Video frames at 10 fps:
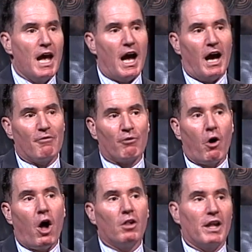uh, for
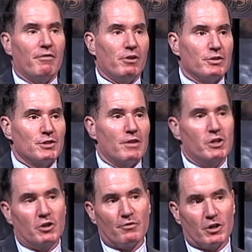all levels of the
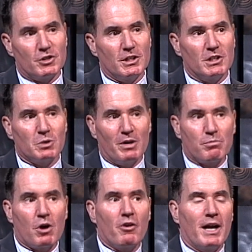university. So we have
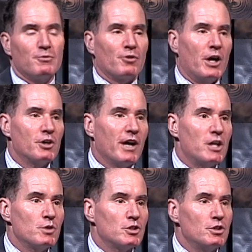programs for
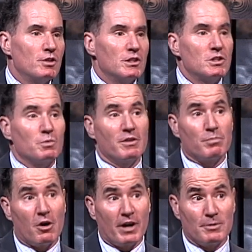undergraduate students, we have
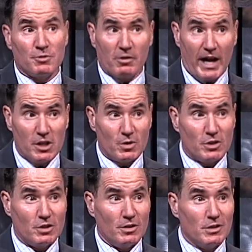programs for graduate
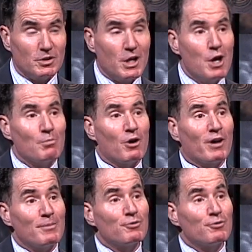students, programs